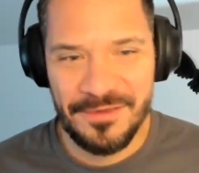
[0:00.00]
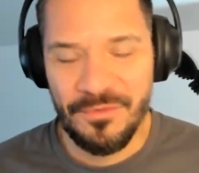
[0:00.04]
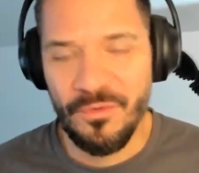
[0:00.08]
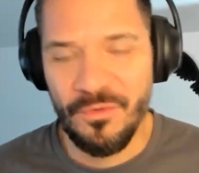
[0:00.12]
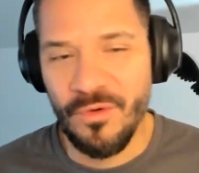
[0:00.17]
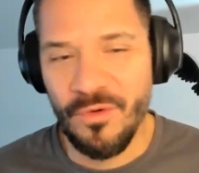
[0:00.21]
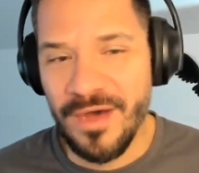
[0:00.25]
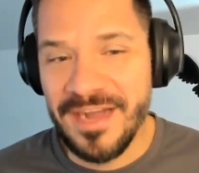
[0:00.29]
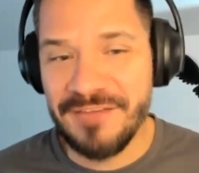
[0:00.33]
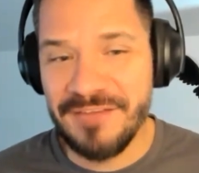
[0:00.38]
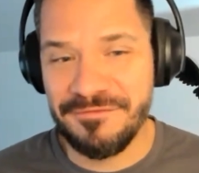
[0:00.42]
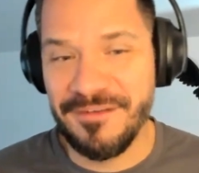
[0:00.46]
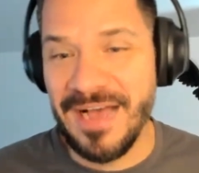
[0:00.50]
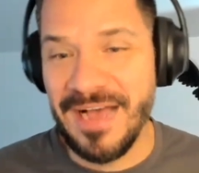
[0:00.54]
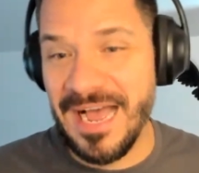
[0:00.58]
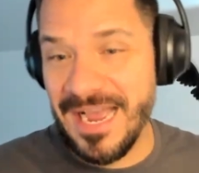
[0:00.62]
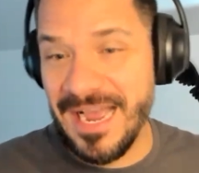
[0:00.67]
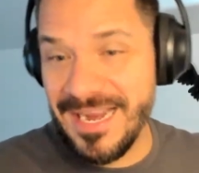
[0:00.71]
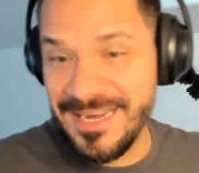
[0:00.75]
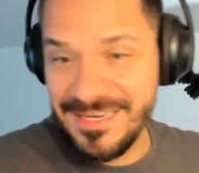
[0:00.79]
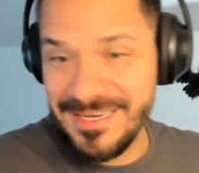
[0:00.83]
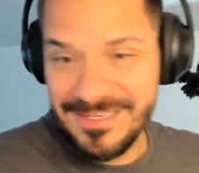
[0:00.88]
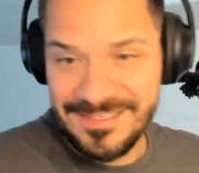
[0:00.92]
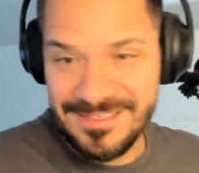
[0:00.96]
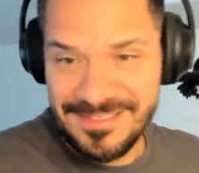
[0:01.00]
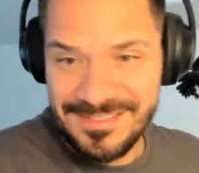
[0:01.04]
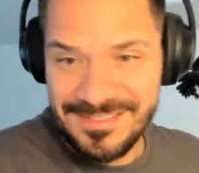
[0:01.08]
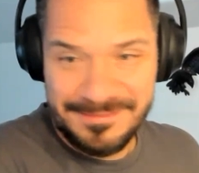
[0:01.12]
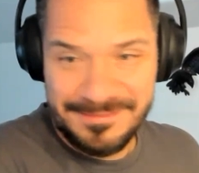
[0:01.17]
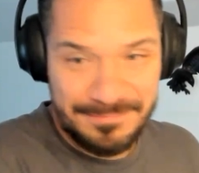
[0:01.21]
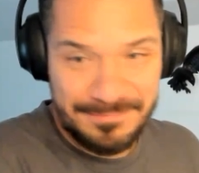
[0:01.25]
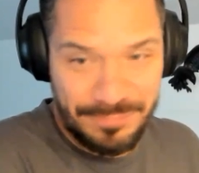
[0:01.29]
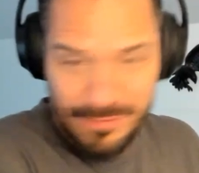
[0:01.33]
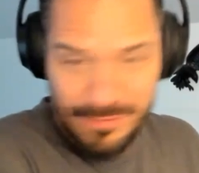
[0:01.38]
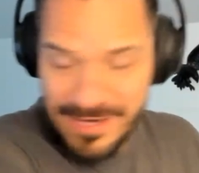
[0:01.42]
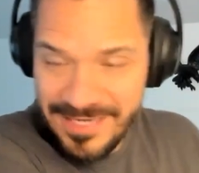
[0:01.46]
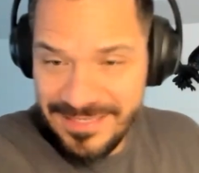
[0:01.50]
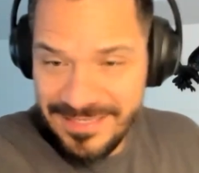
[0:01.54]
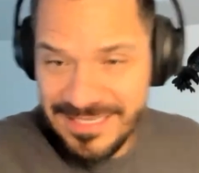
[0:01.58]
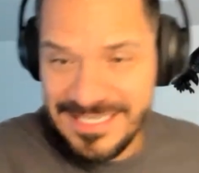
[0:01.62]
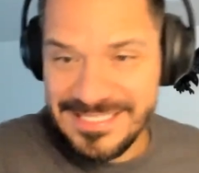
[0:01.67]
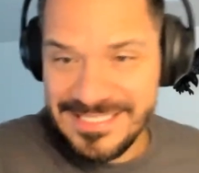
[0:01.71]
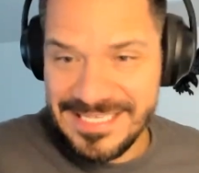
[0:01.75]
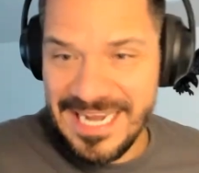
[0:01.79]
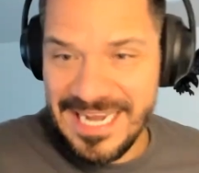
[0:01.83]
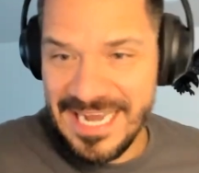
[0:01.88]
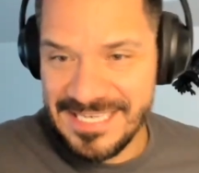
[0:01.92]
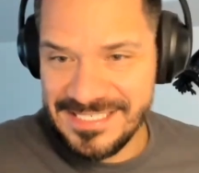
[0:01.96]
What if I bring
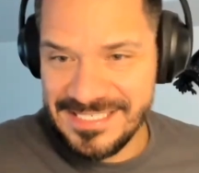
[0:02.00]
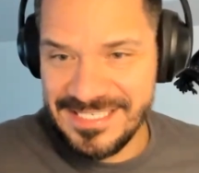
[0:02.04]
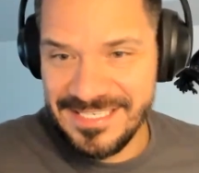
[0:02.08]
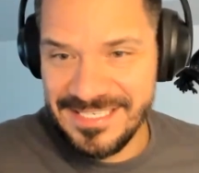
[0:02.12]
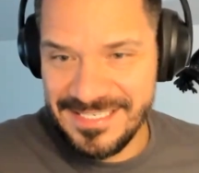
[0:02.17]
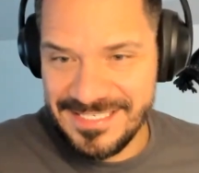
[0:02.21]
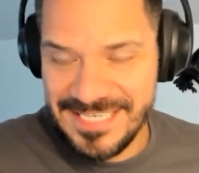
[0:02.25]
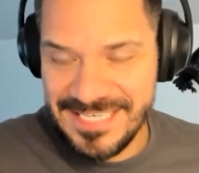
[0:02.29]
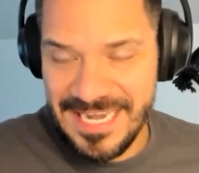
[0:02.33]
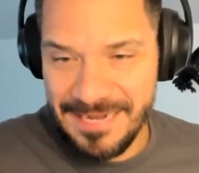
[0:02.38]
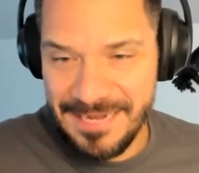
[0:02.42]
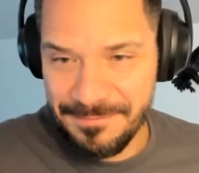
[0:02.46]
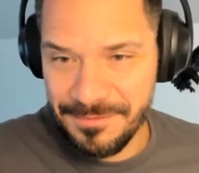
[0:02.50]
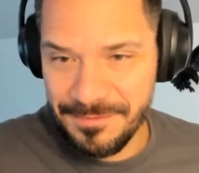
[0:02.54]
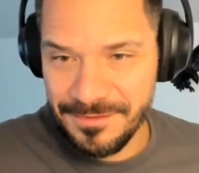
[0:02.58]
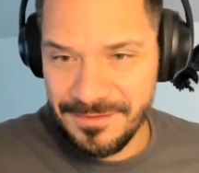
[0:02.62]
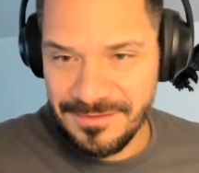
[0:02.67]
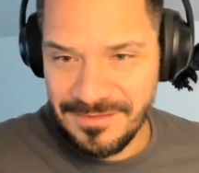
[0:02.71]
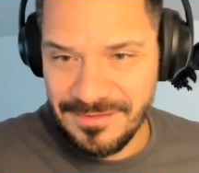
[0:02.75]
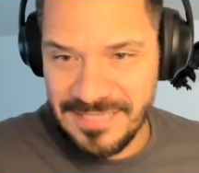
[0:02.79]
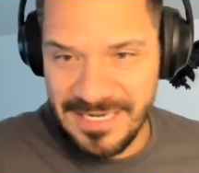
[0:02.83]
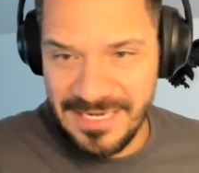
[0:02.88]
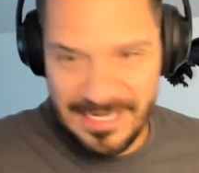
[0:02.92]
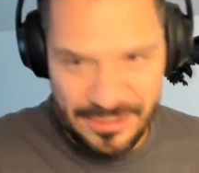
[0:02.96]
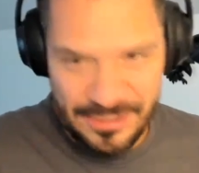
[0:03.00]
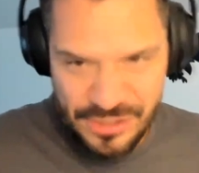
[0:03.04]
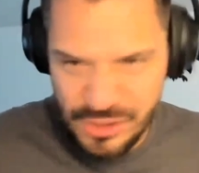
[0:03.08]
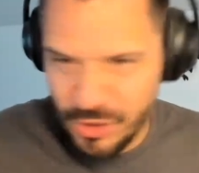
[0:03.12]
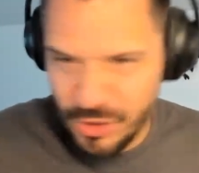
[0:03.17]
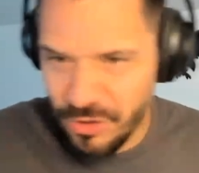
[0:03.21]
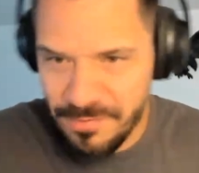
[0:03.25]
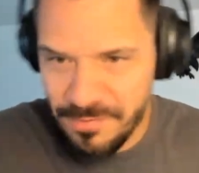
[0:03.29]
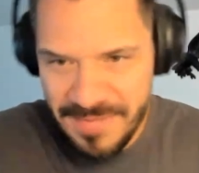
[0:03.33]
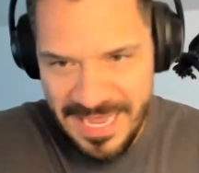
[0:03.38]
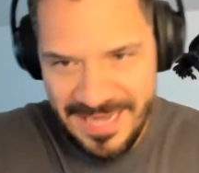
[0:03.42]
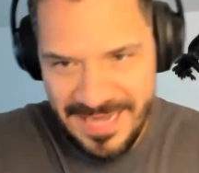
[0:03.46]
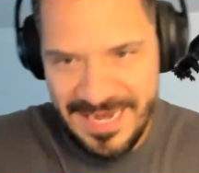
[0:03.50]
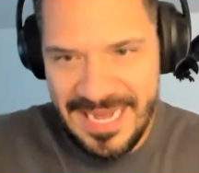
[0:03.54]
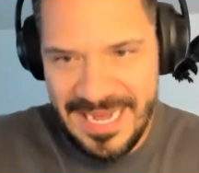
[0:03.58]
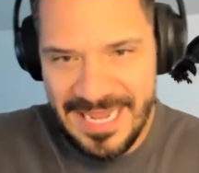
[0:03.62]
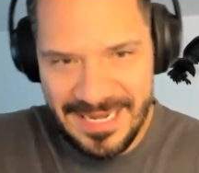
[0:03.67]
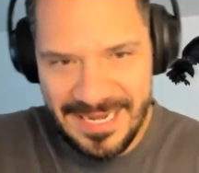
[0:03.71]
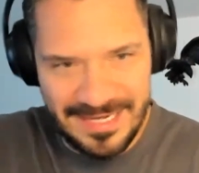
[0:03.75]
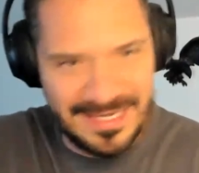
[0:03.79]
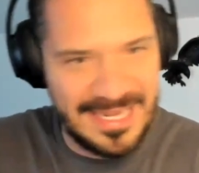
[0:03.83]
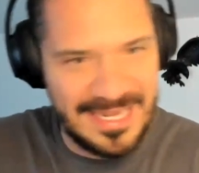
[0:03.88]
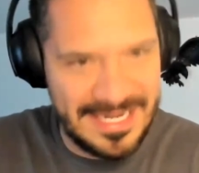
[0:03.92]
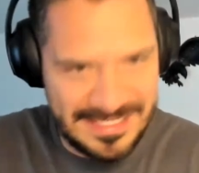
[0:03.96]
these guys to the table and I'll show them how to
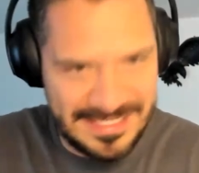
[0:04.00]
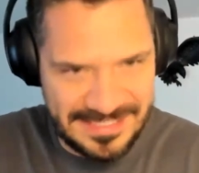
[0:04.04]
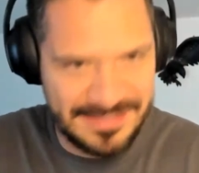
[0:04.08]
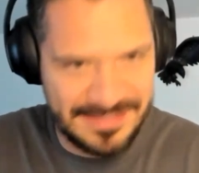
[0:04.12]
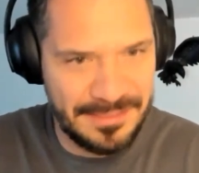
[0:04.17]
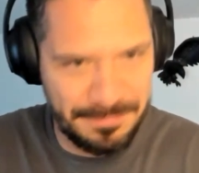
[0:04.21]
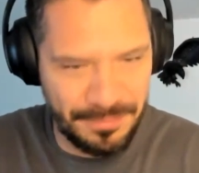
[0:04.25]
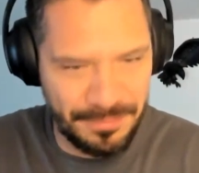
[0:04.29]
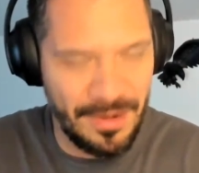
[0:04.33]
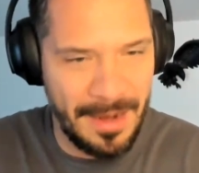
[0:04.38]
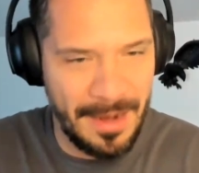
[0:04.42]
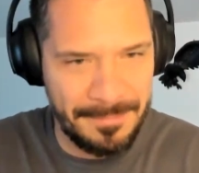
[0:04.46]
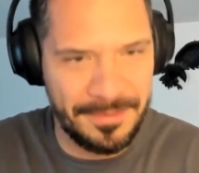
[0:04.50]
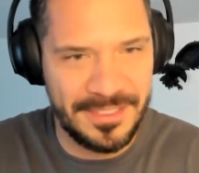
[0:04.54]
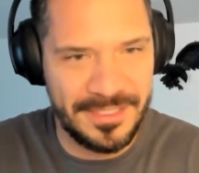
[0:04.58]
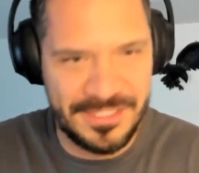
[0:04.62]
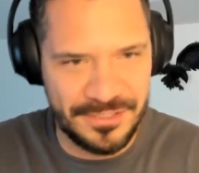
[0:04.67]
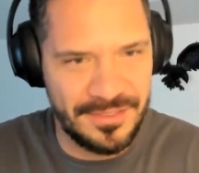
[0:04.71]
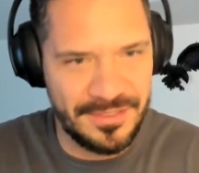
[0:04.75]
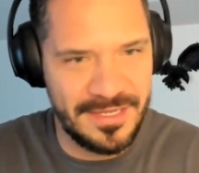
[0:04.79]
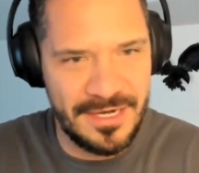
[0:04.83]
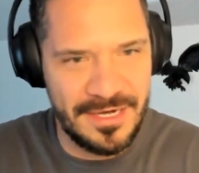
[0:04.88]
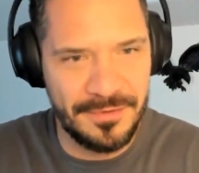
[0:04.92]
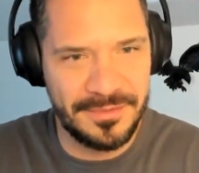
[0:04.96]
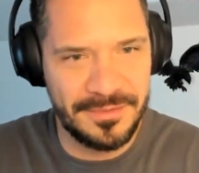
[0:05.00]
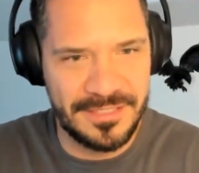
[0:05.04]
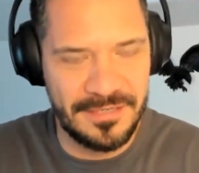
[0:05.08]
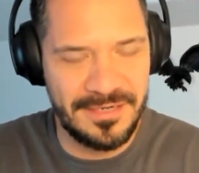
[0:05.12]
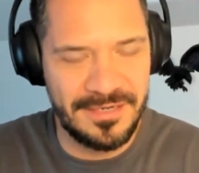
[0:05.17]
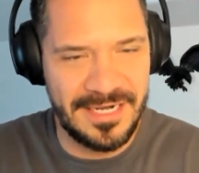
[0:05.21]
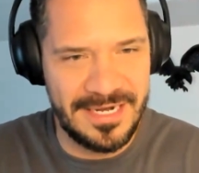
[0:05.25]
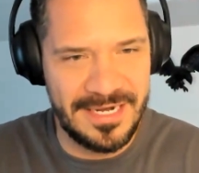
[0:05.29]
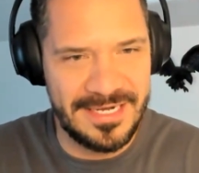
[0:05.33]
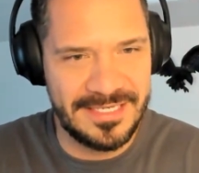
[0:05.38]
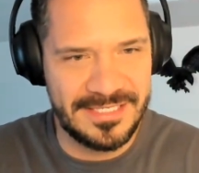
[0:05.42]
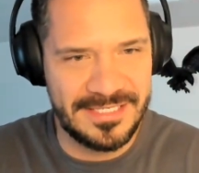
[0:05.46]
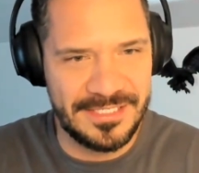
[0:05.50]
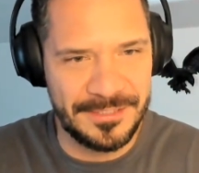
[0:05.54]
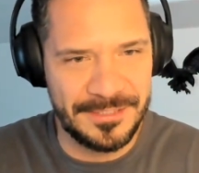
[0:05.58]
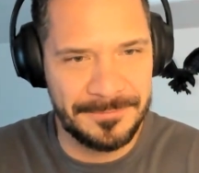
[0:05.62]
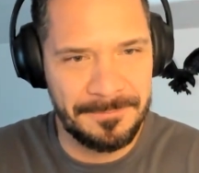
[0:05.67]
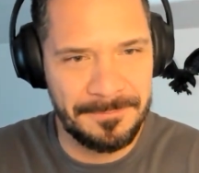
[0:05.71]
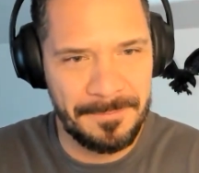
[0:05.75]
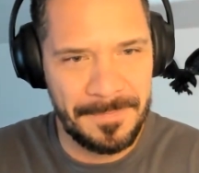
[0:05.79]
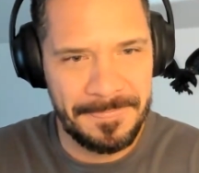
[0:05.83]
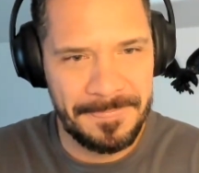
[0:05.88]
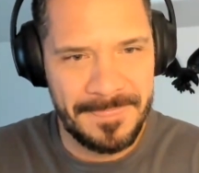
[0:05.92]
analyze the property so they know what they're getting into.